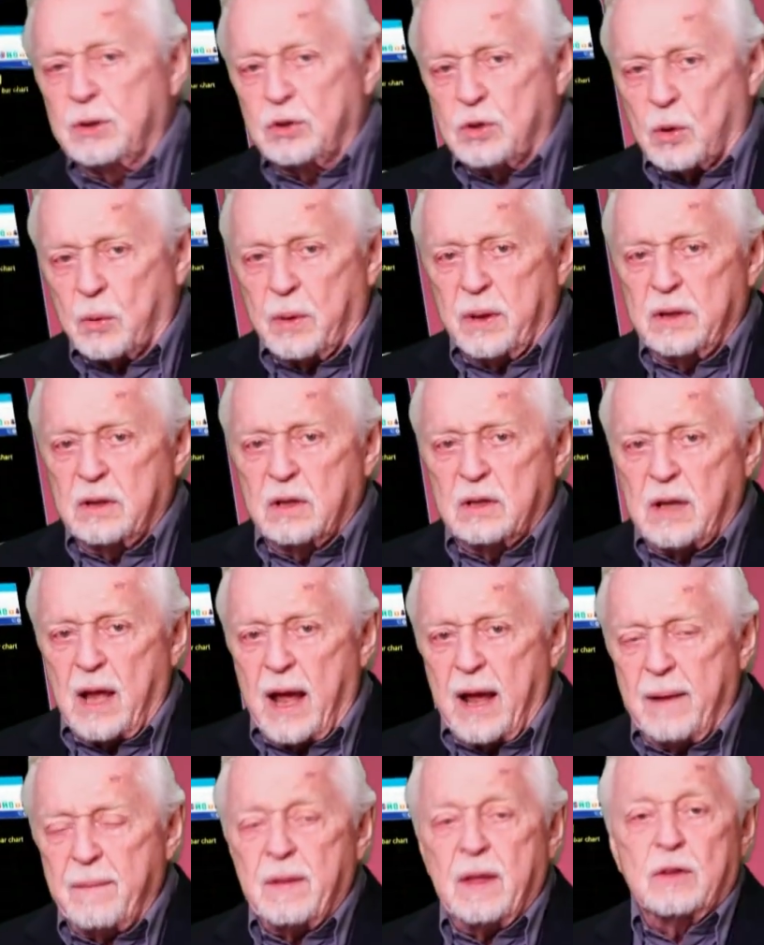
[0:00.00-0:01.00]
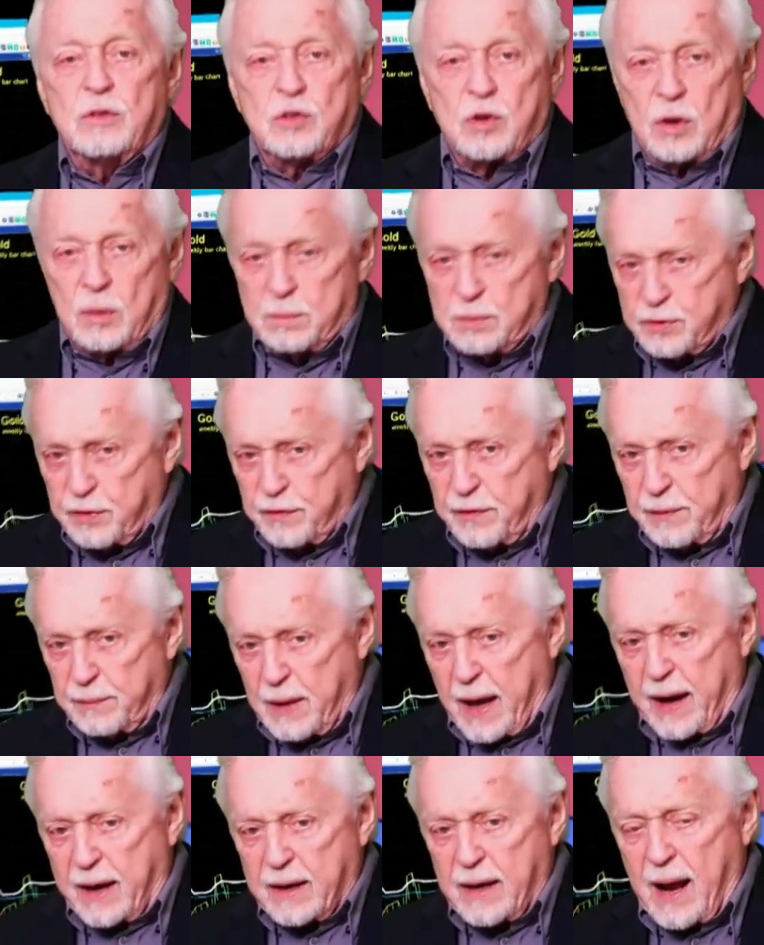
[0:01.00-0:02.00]
during the day in terms of
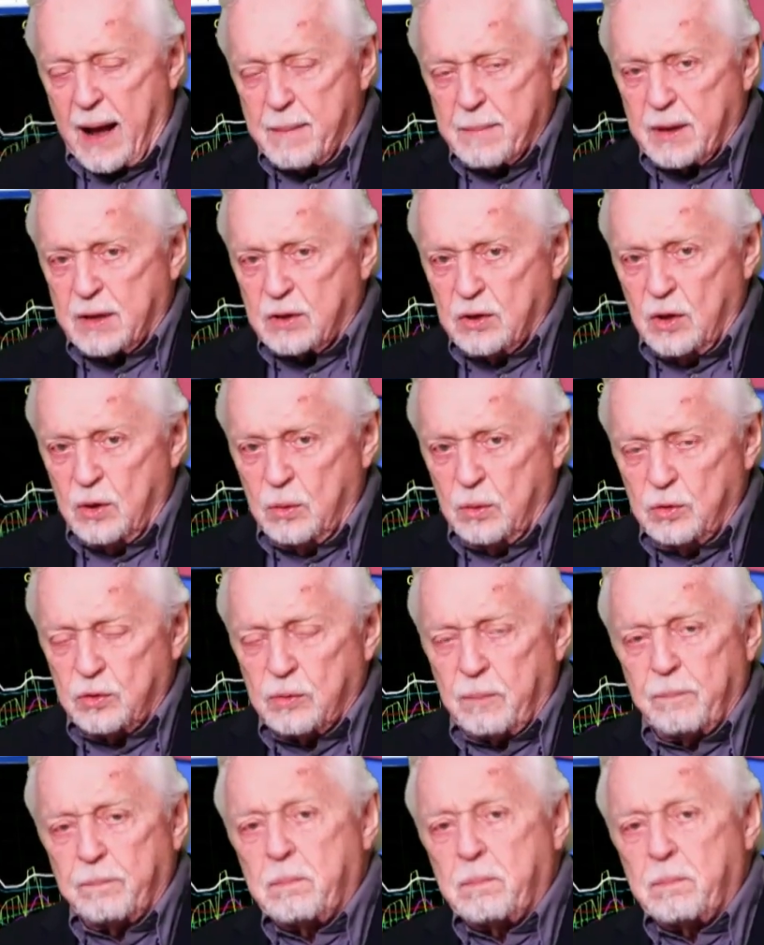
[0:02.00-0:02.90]
economic news,